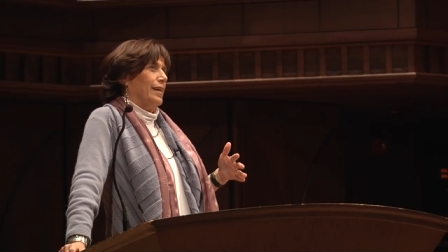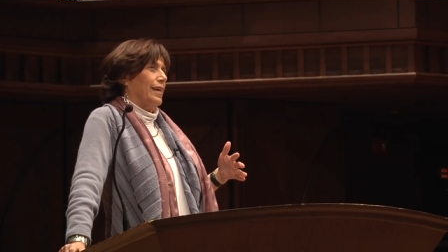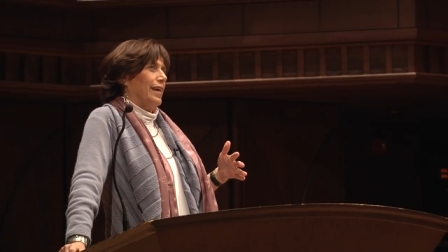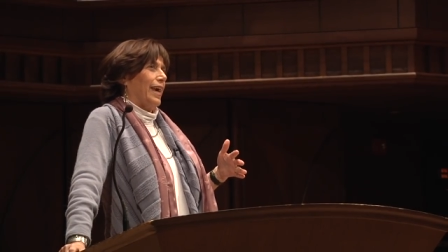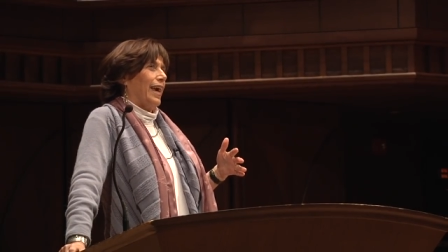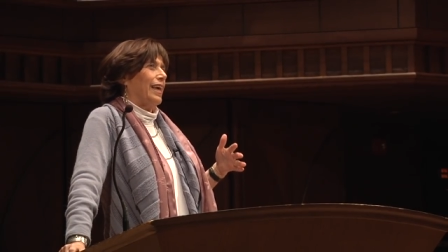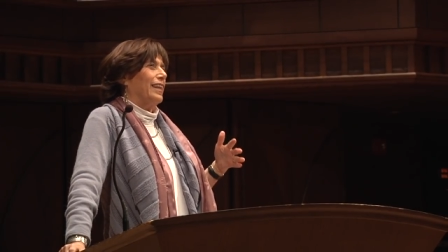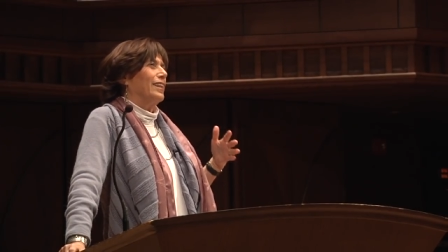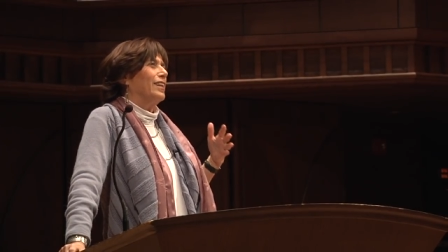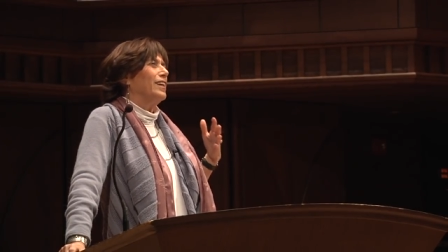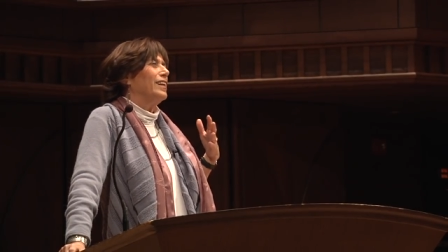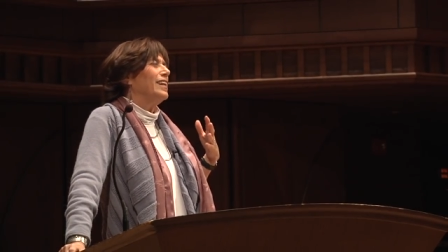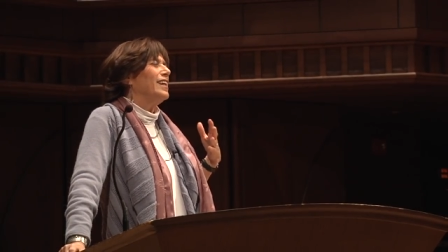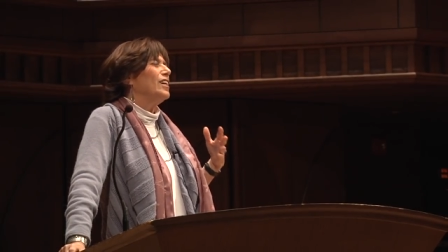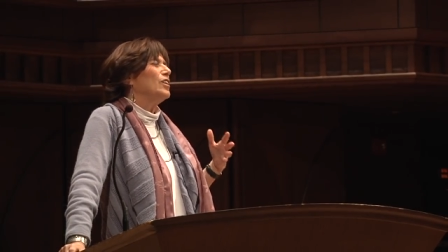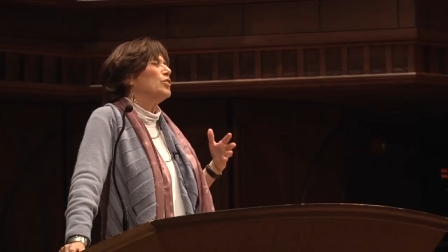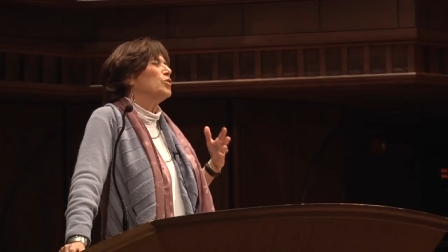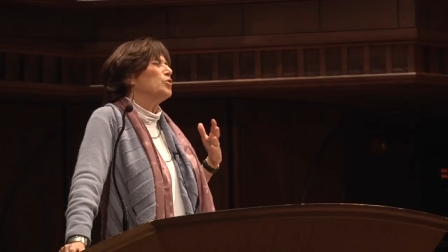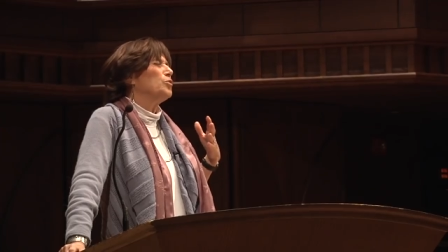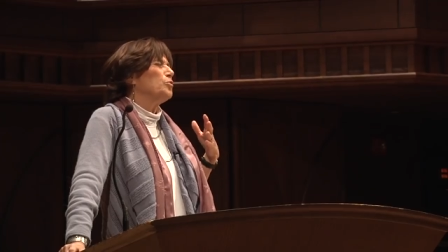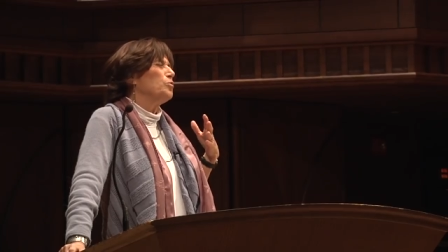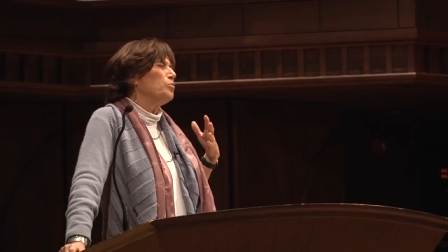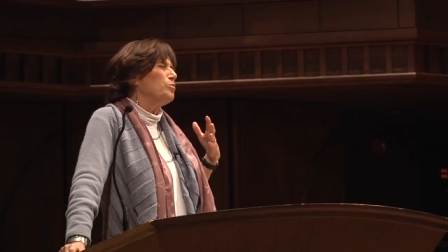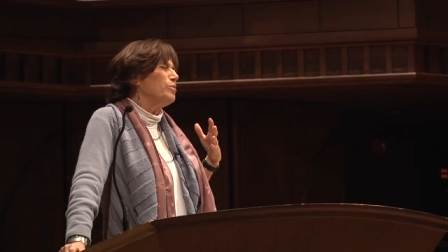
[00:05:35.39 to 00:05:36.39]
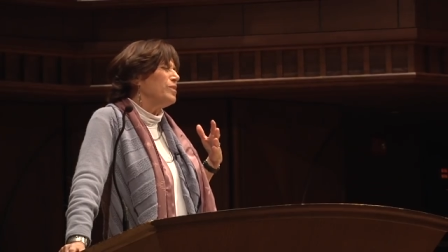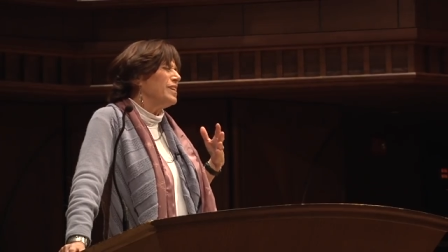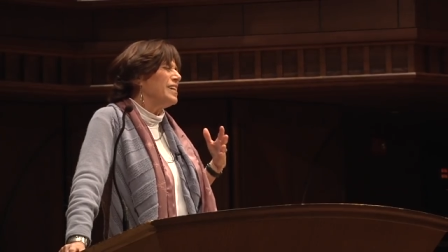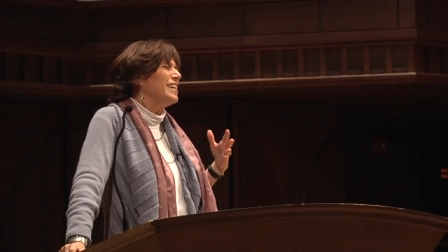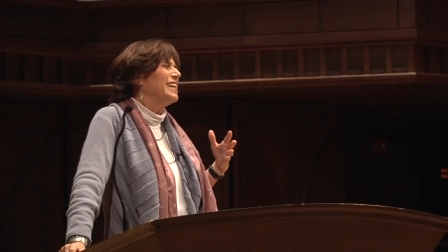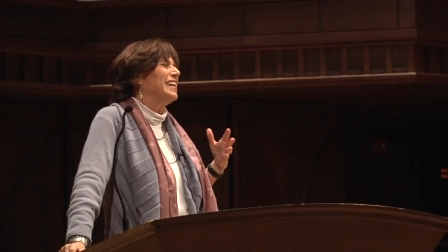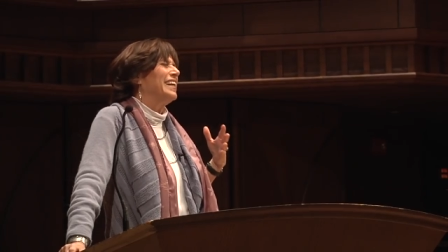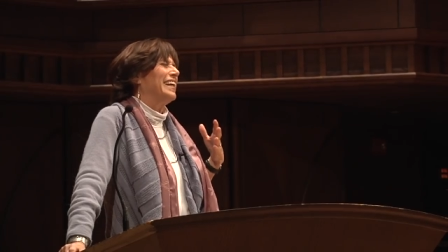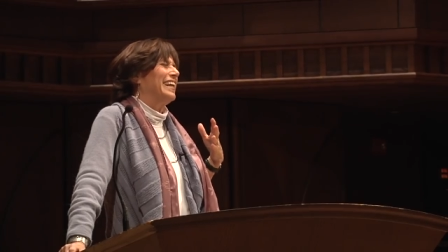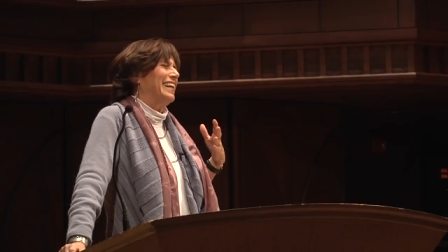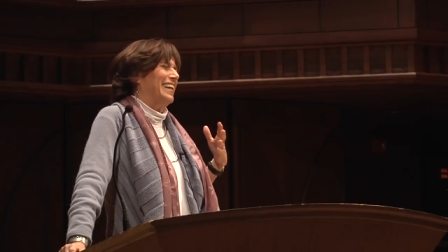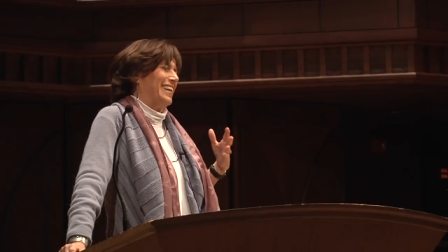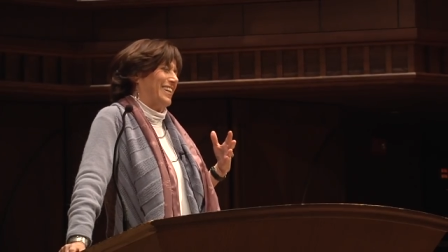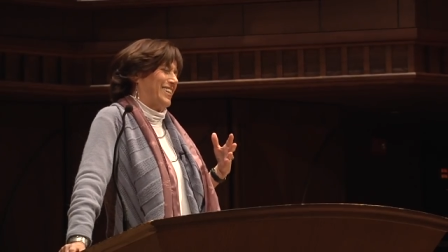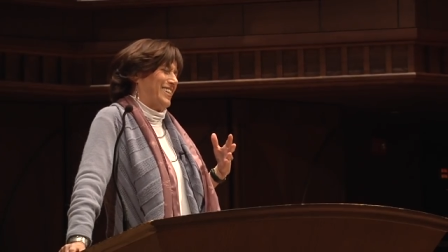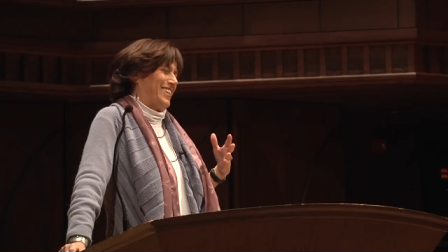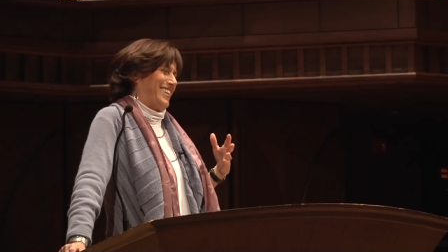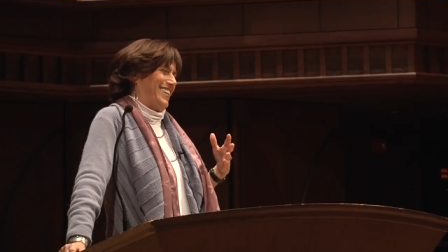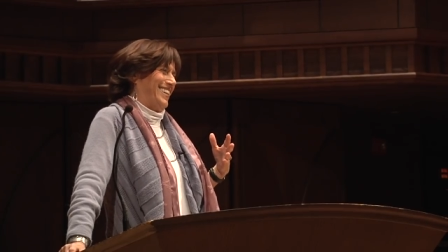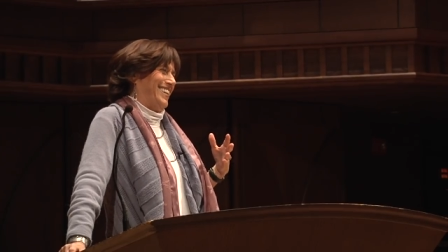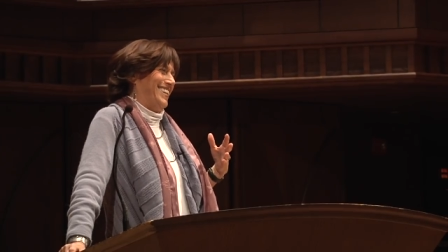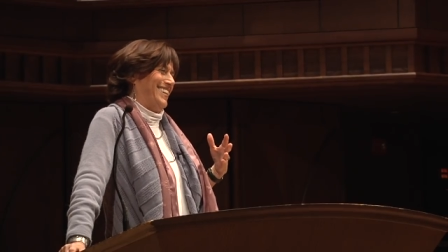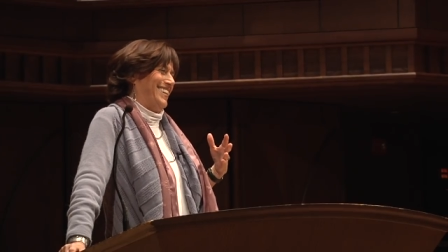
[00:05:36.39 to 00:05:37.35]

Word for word: and the need to really listen